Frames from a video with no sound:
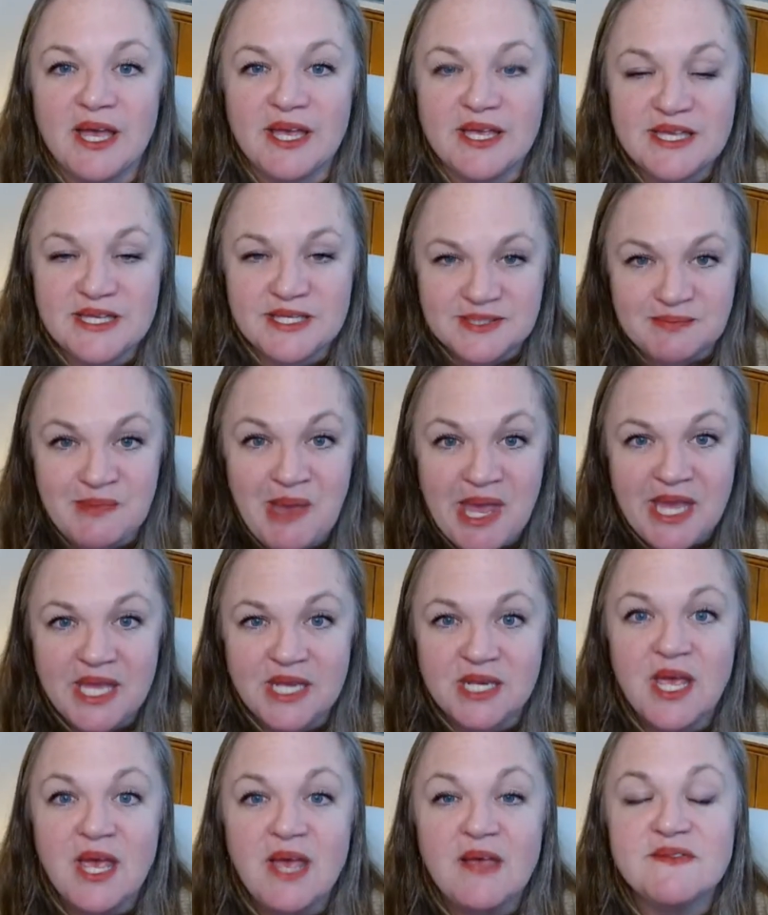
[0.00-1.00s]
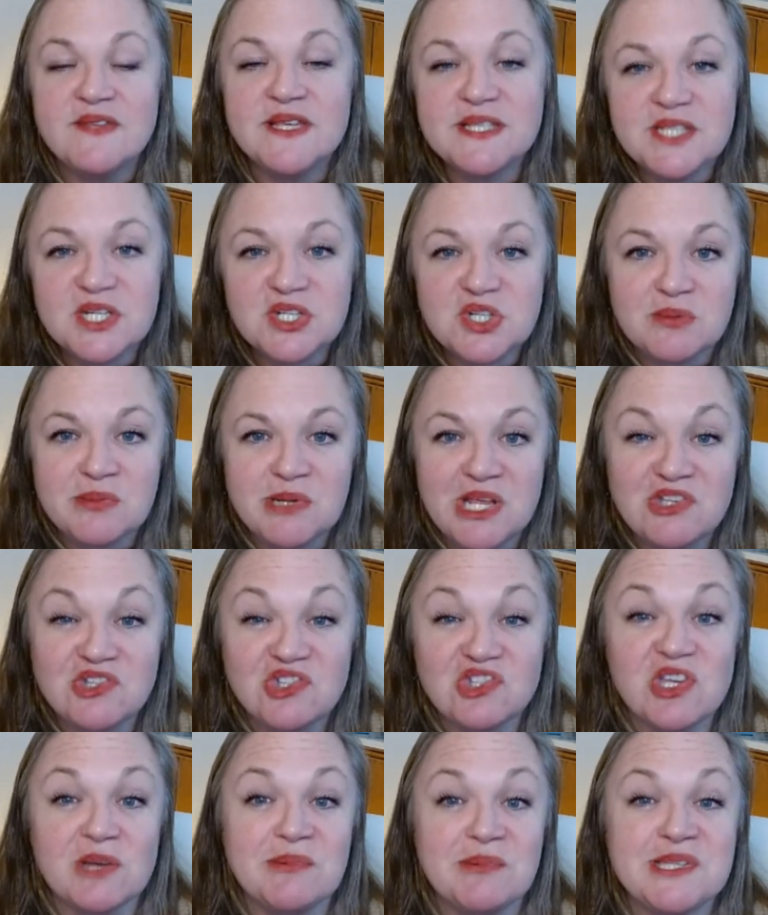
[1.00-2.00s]
is made, this
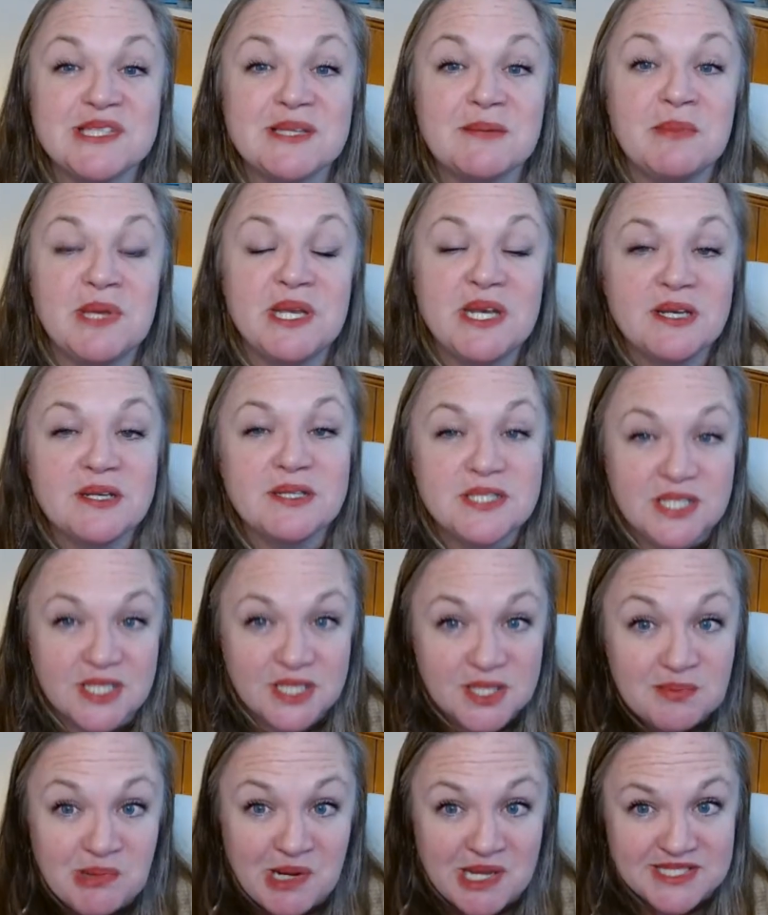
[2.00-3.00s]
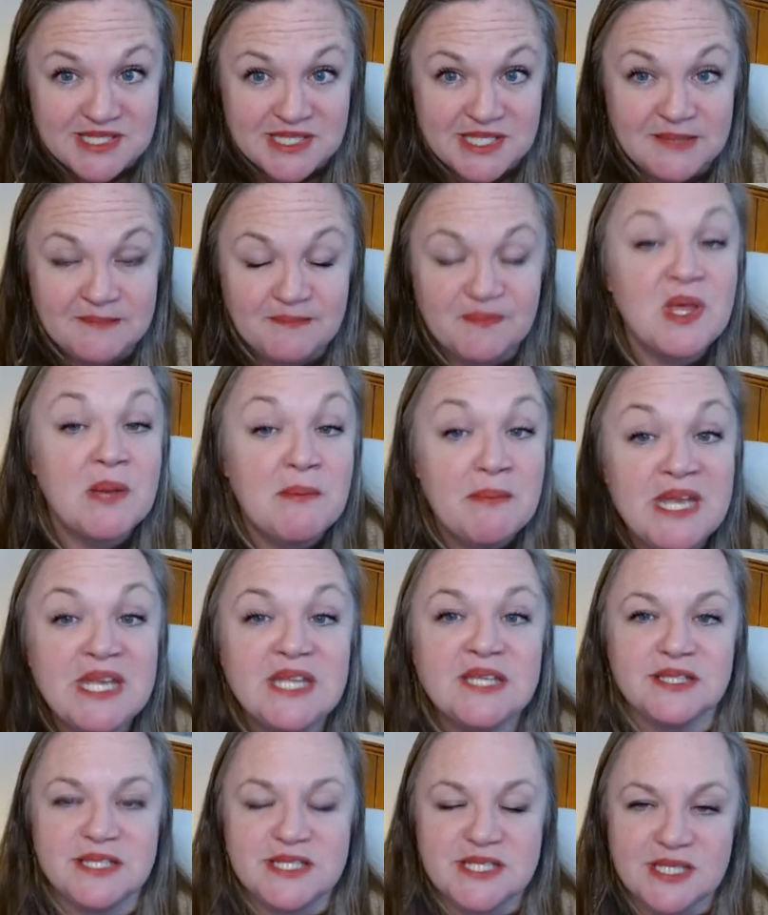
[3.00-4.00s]
determination shall be submitted to the president,
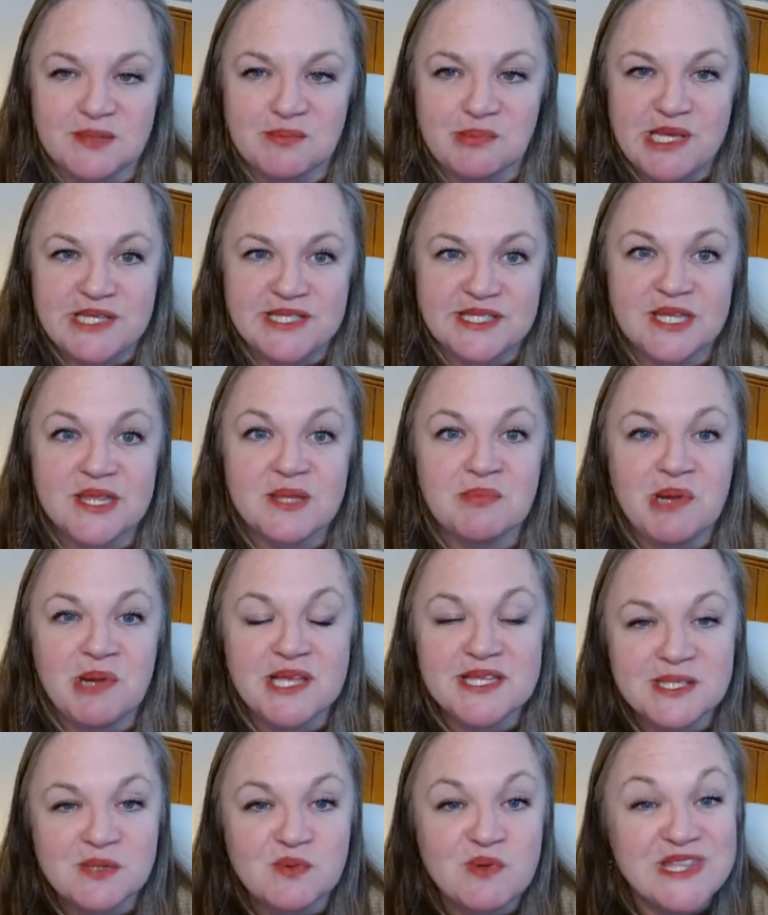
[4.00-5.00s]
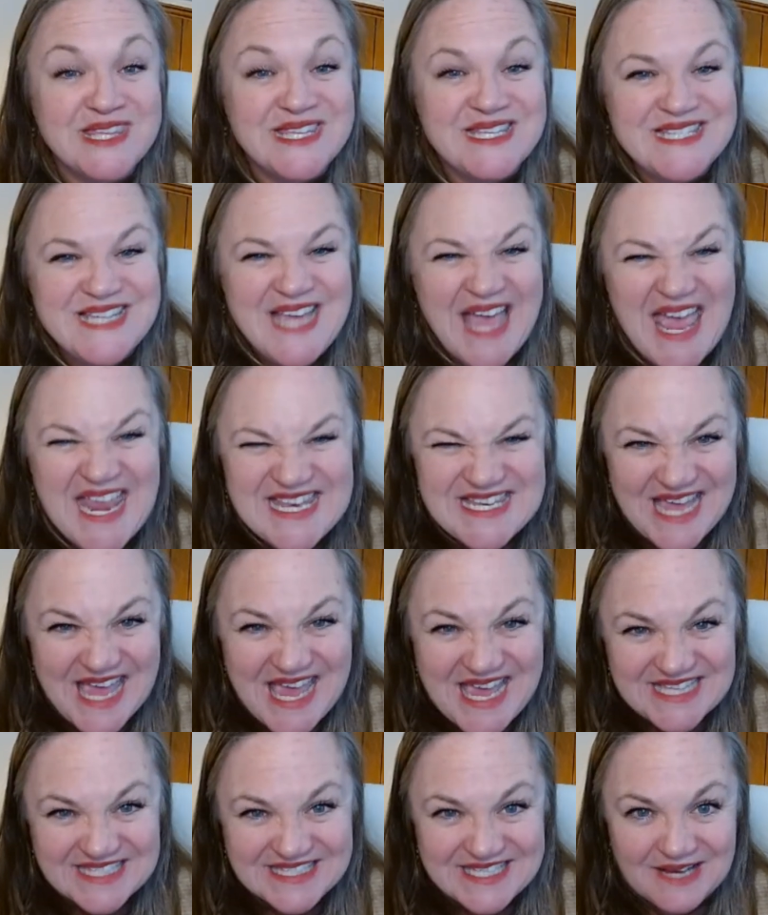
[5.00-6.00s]
immediately to the president. The president, within 10
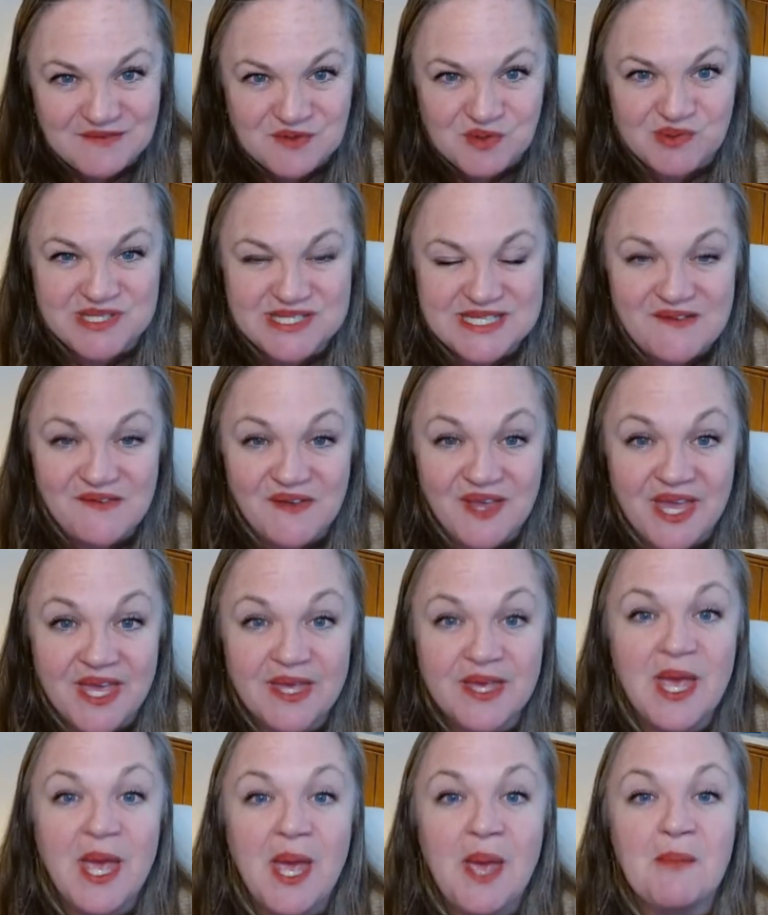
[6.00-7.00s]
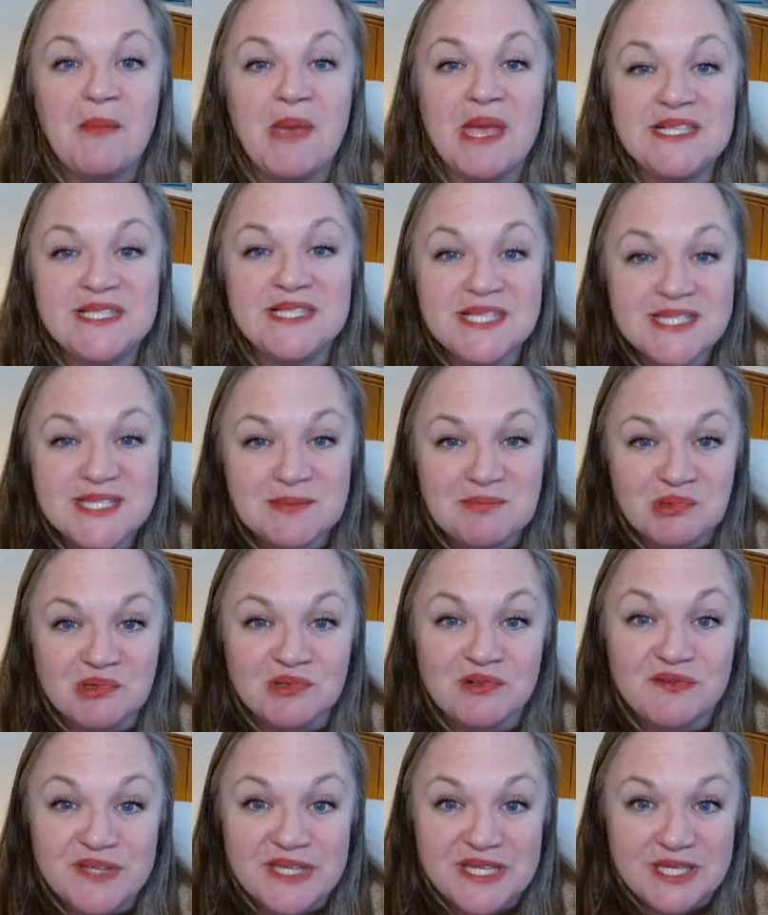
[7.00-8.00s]
days after receiving it, may
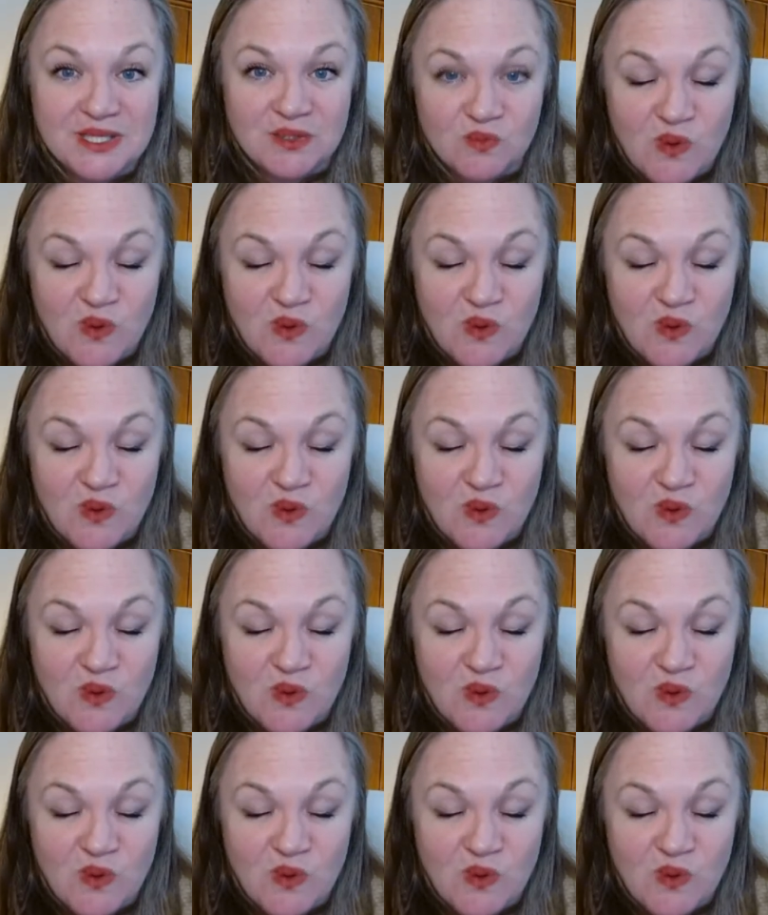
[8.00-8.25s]
disapprove it in